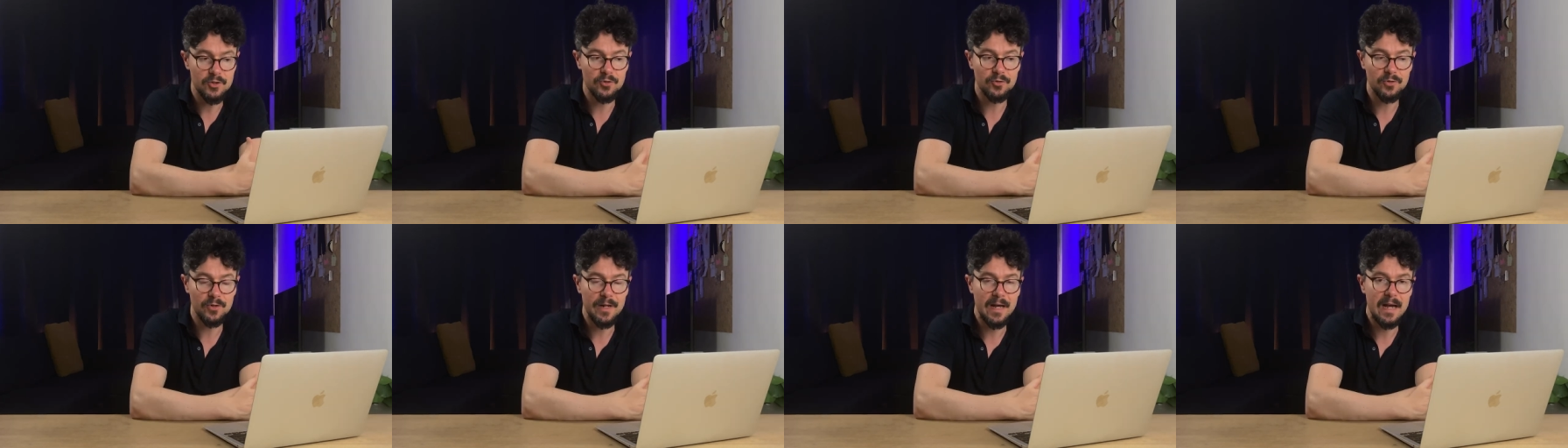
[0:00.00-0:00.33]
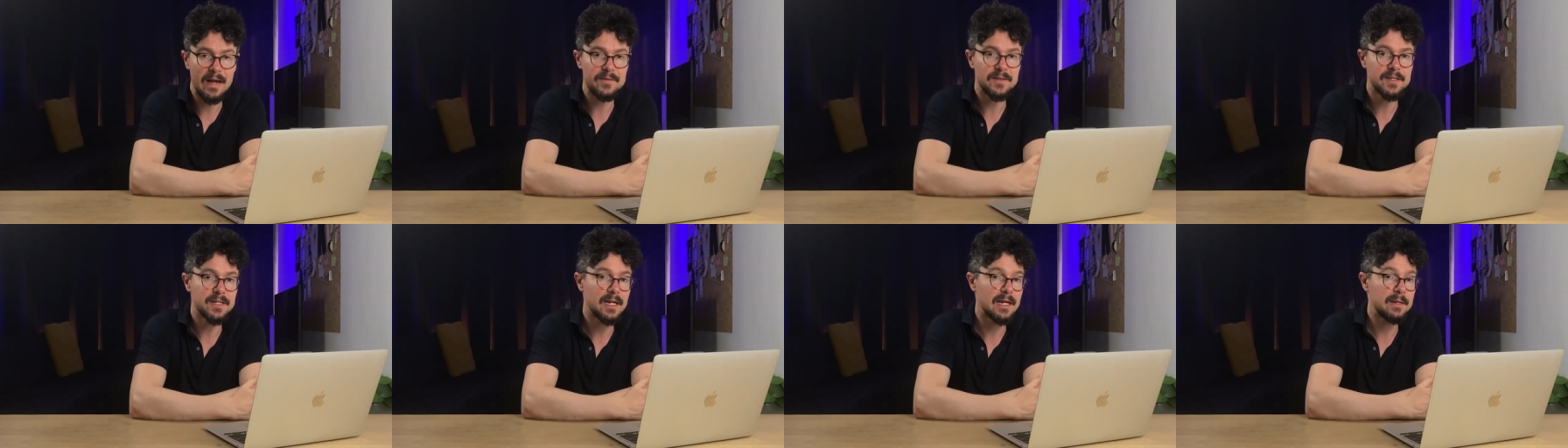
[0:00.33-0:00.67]
you don't
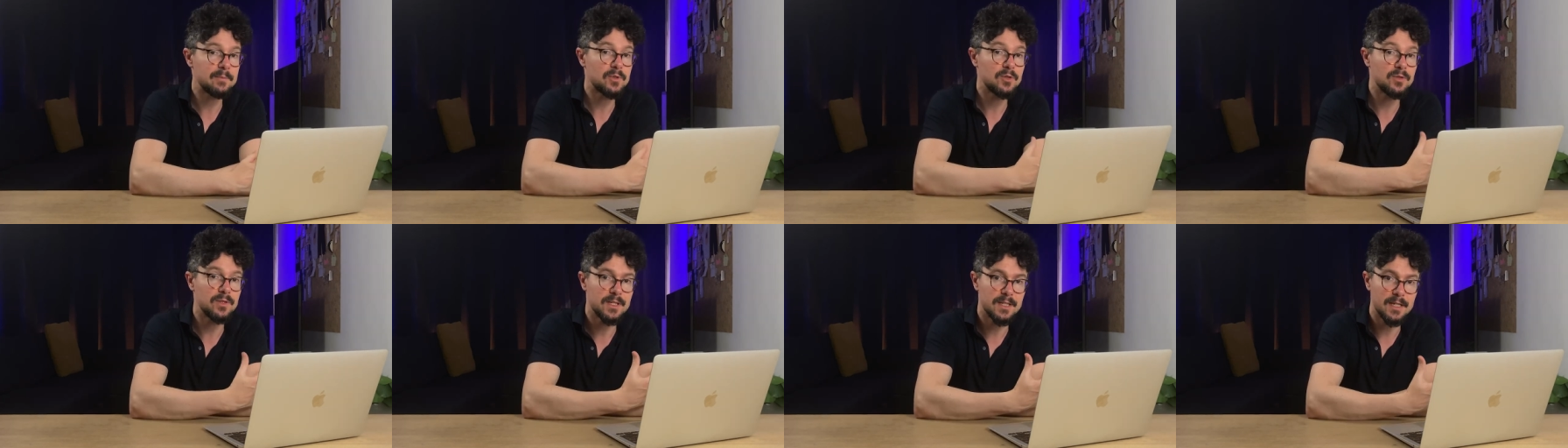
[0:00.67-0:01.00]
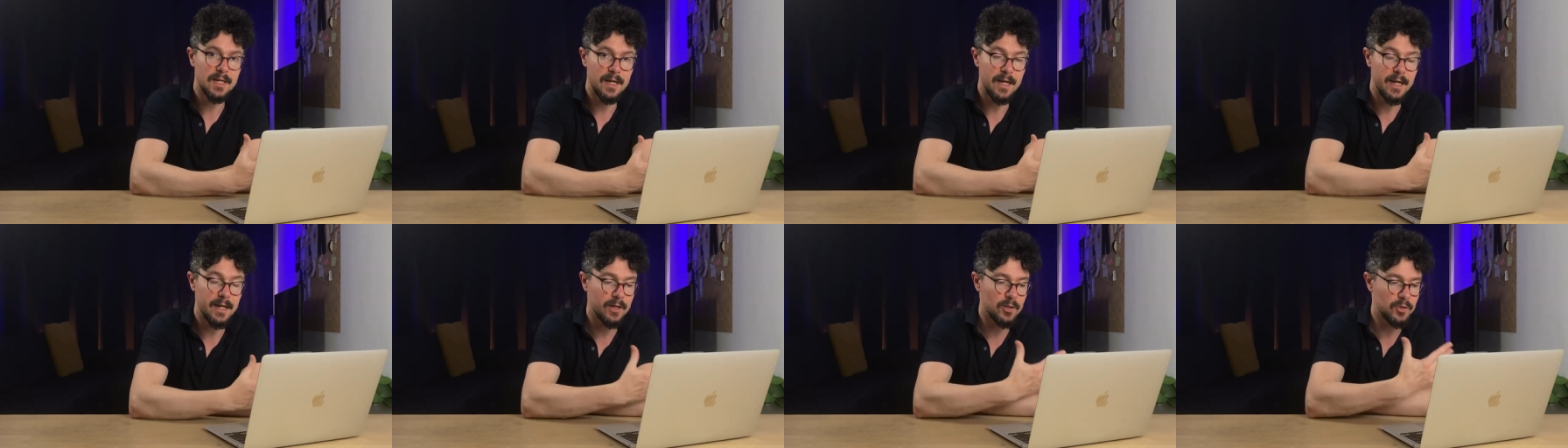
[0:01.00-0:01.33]
have time to
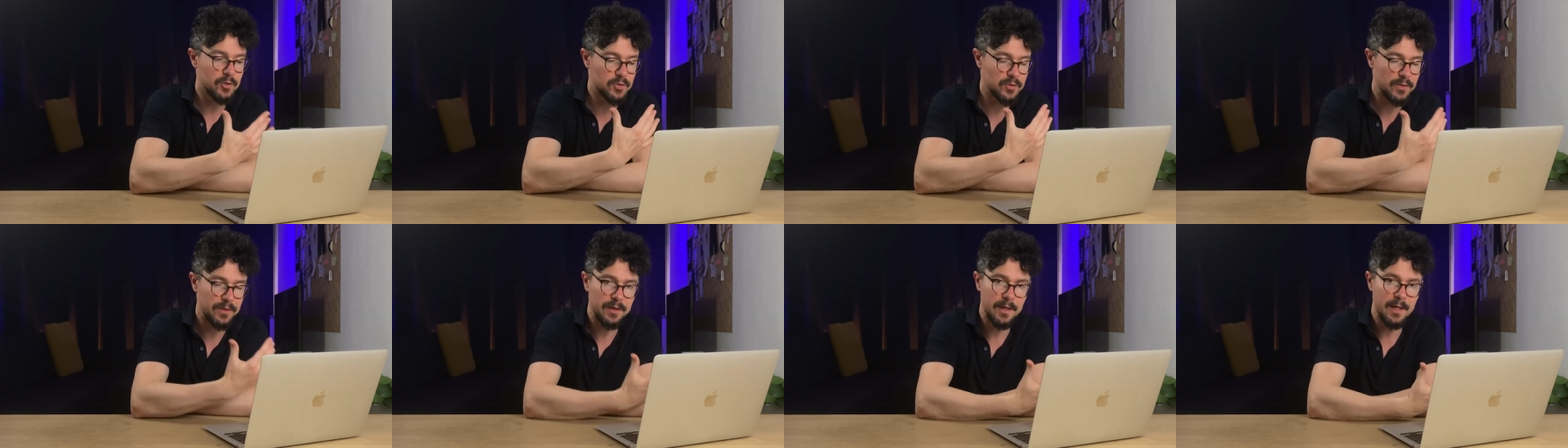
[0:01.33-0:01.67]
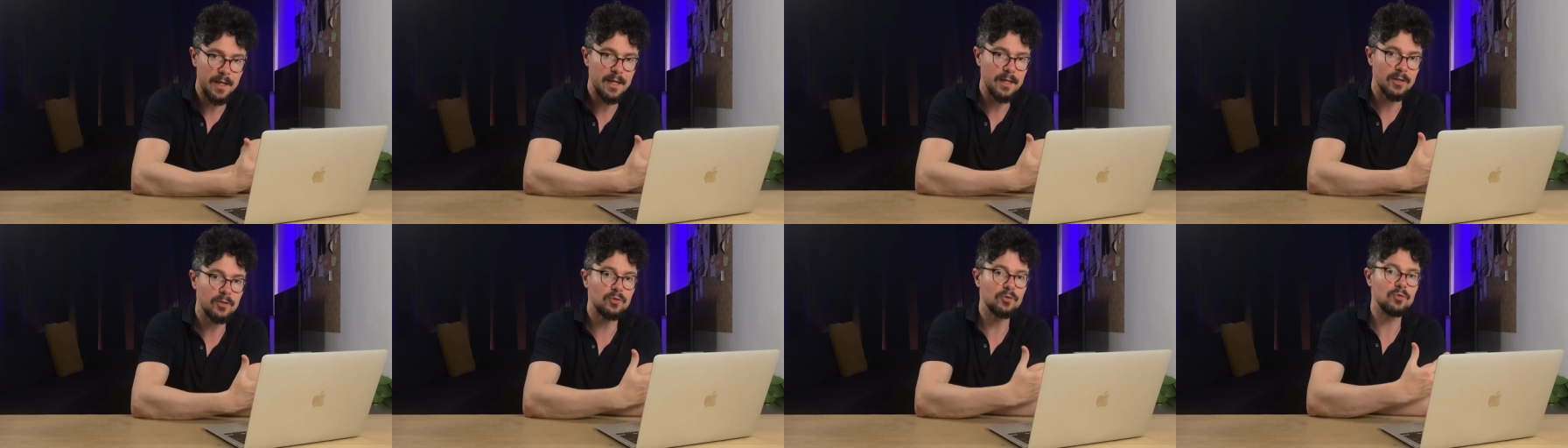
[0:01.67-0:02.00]
design or to
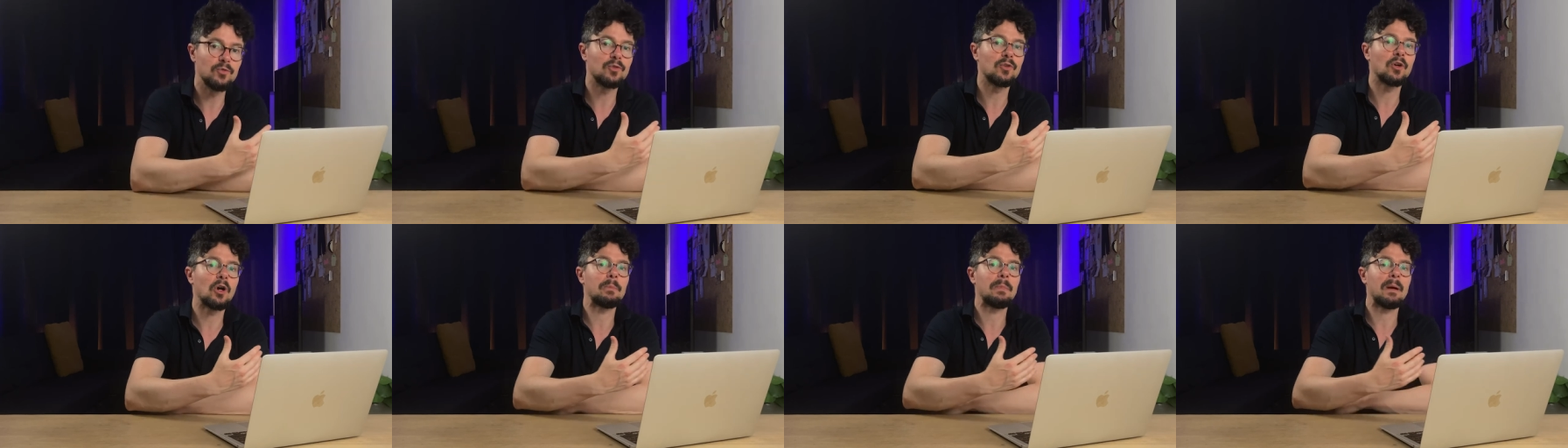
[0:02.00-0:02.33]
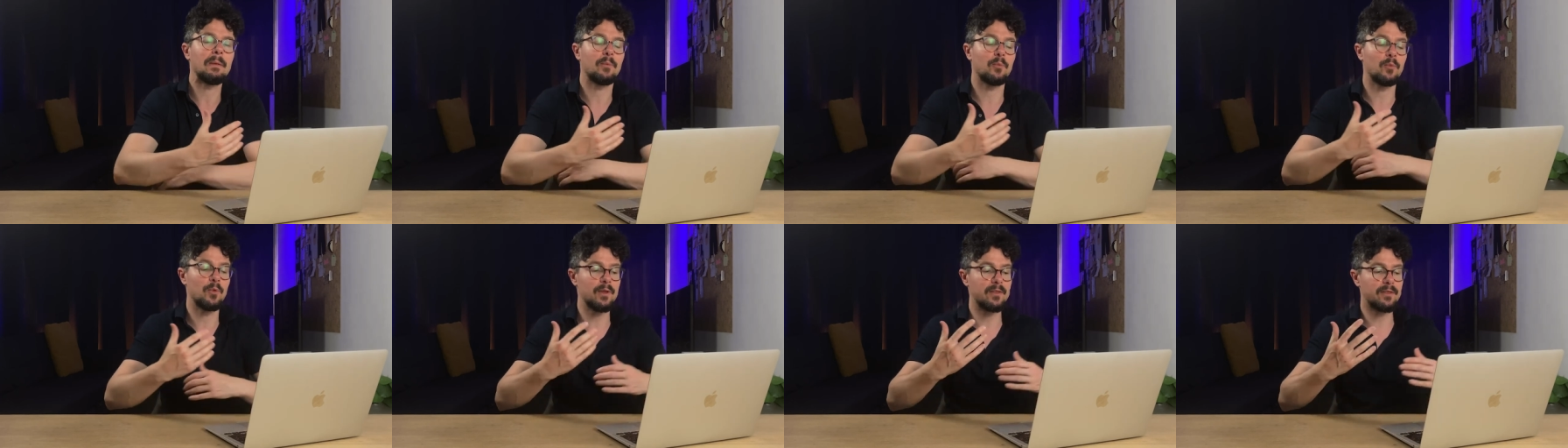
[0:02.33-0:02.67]
think to come
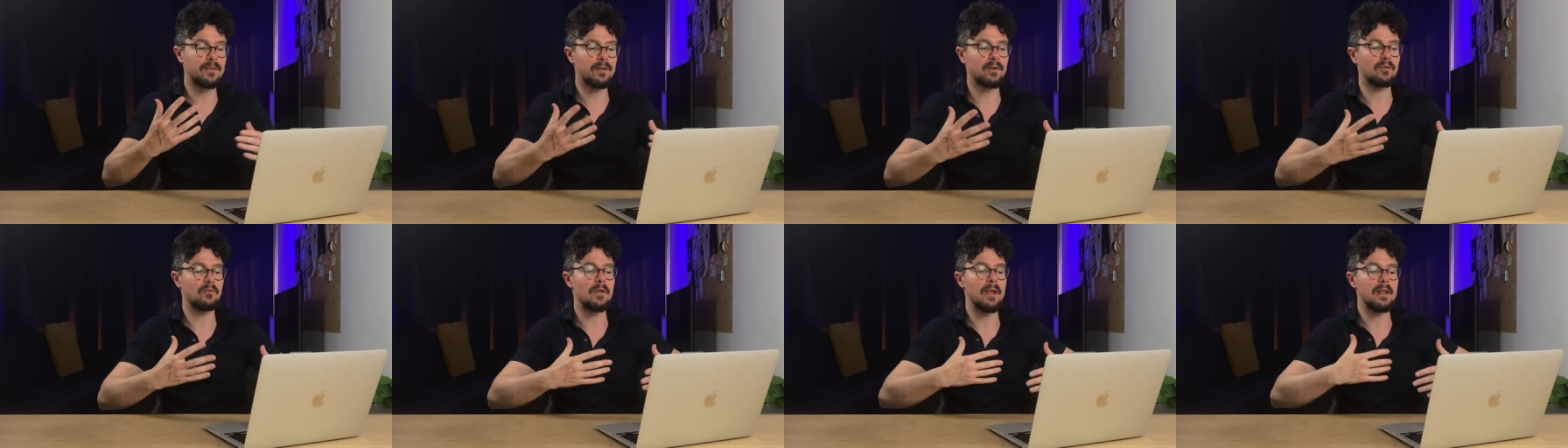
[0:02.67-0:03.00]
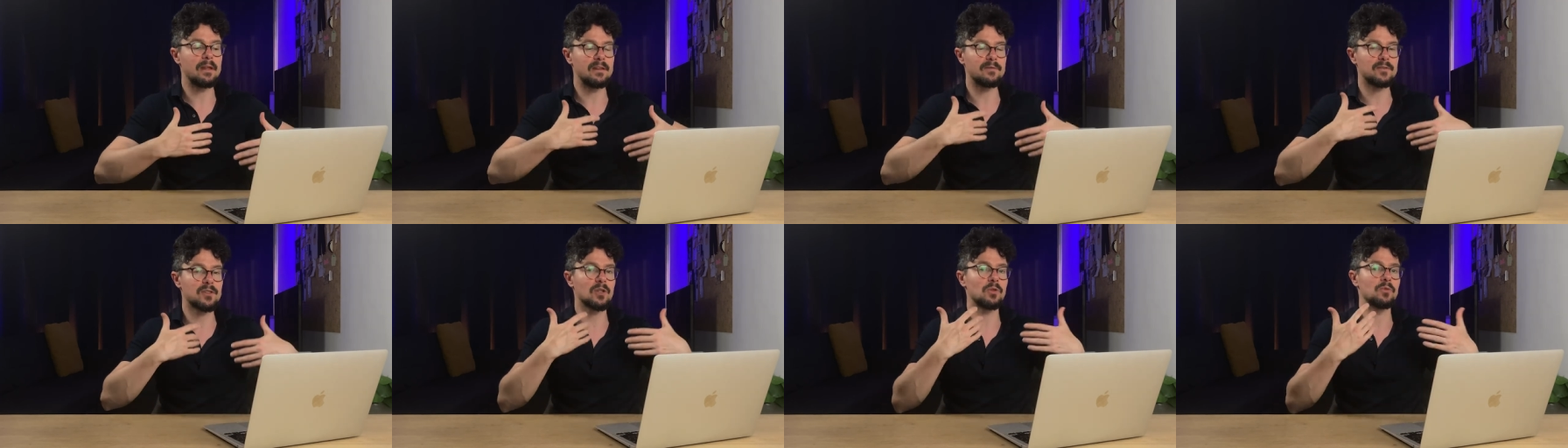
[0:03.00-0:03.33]
up with
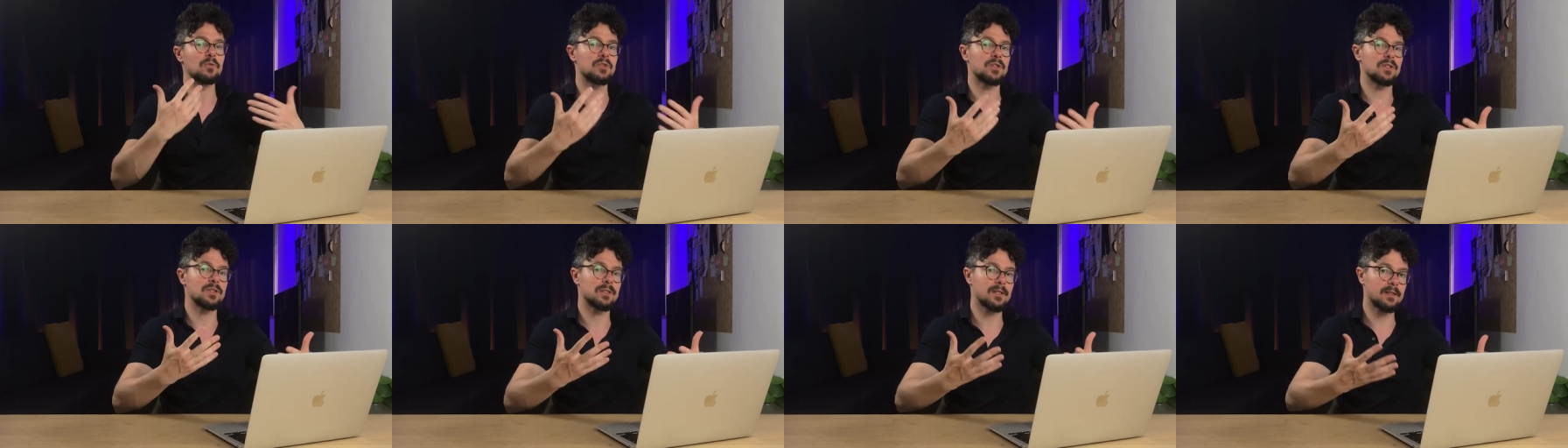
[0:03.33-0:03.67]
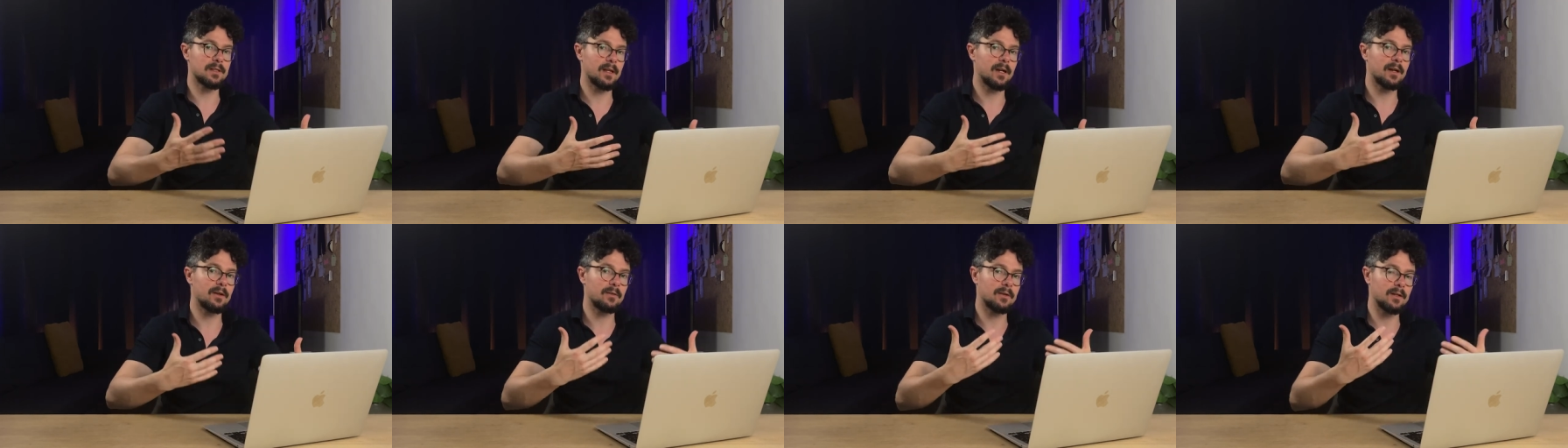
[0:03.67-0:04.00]
creative solutions
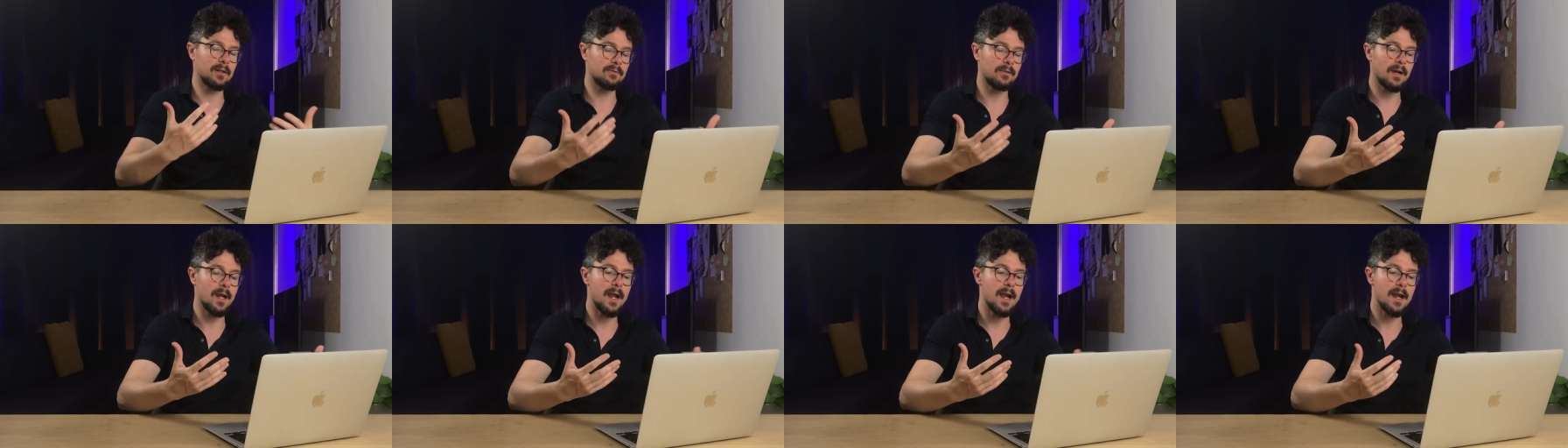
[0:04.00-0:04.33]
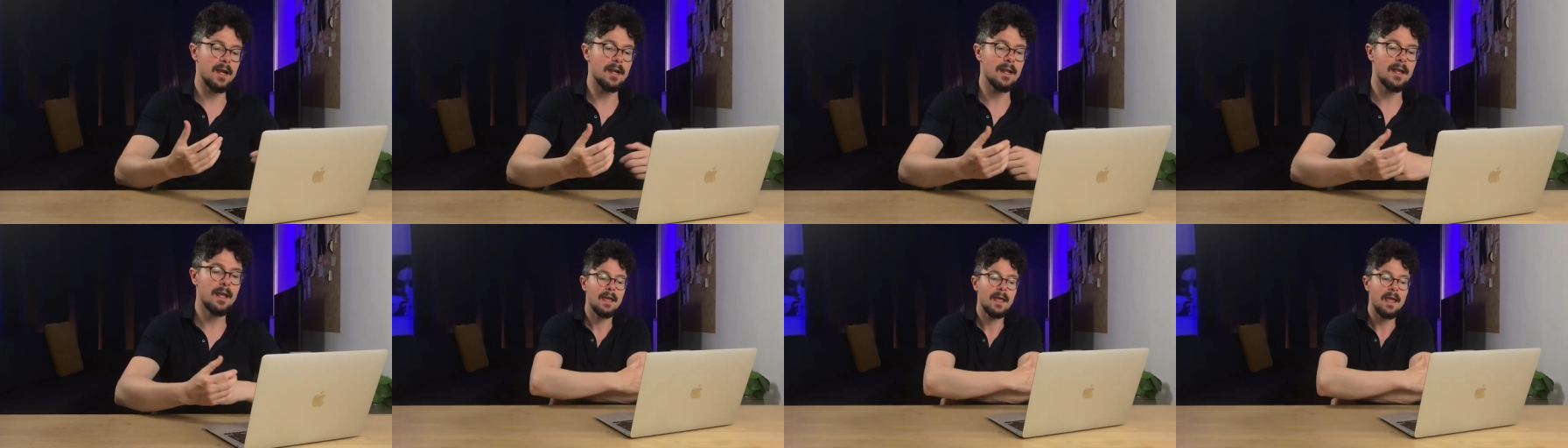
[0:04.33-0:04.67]
that are really
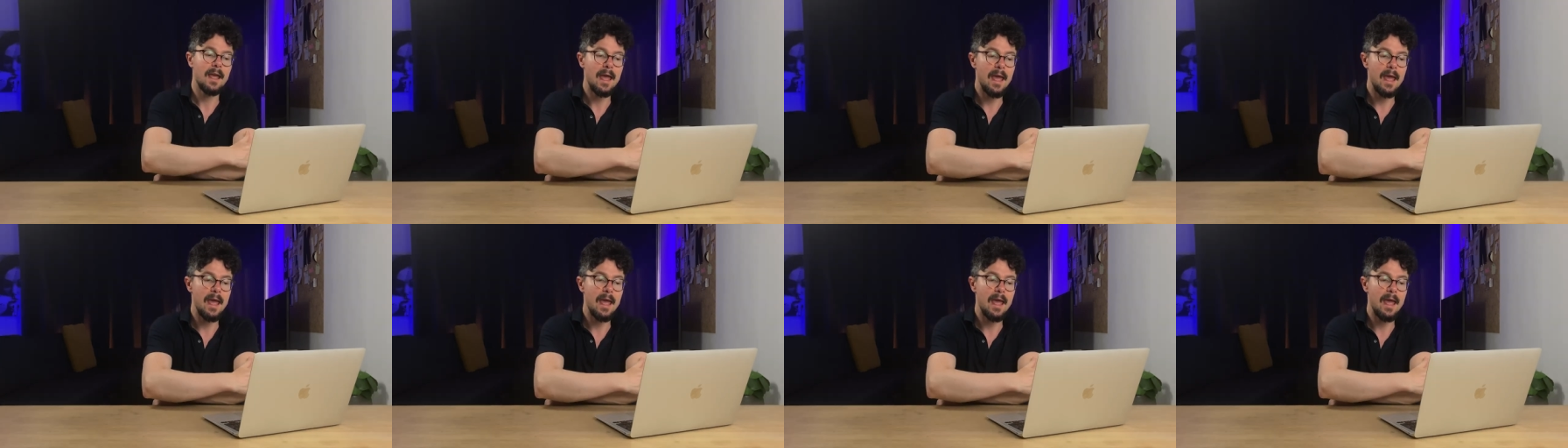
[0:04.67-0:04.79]
great